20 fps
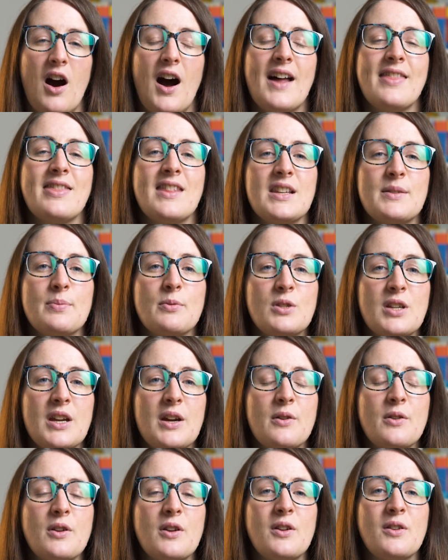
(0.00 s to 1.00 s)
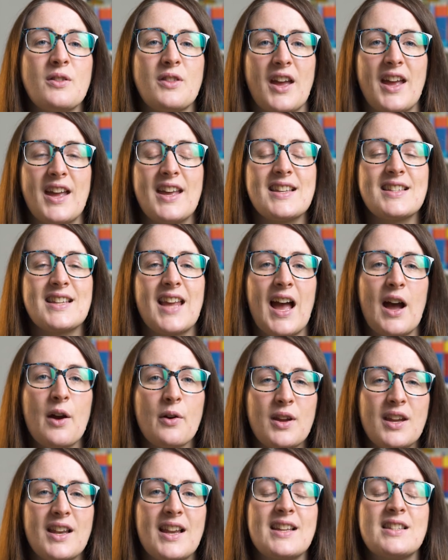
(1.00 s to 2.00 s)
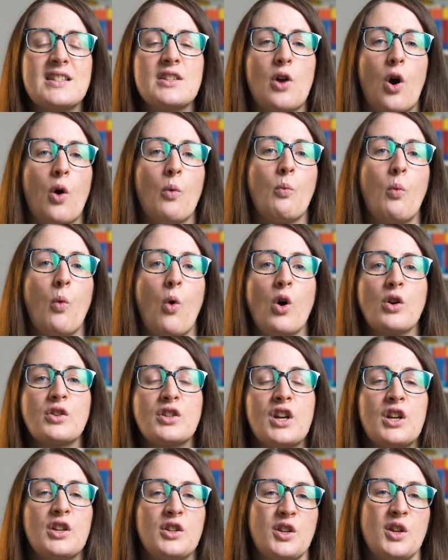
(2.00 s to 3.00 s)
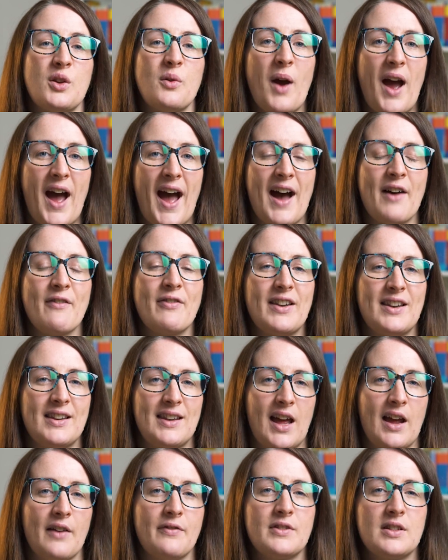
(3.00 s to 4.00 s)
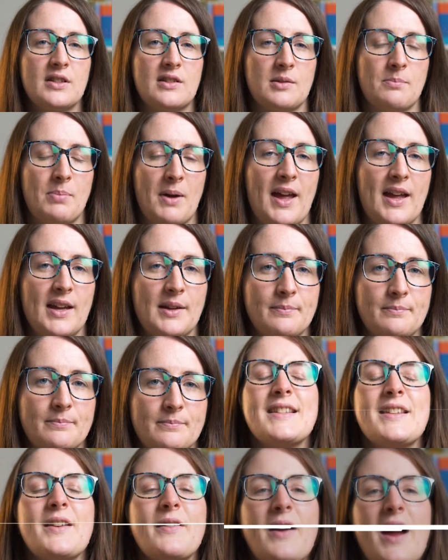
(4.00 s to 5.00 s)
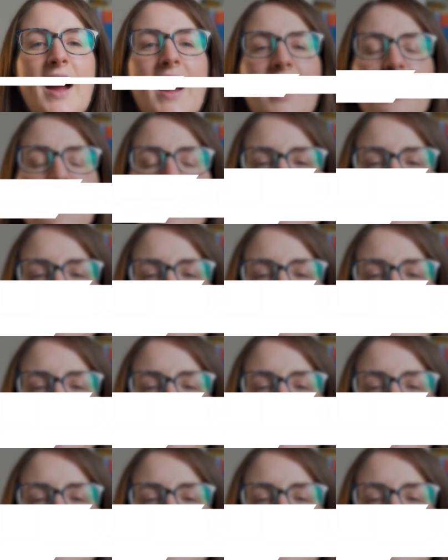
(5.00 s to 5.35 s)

and this will tell you that it is calculated on what you have left to pay. So how do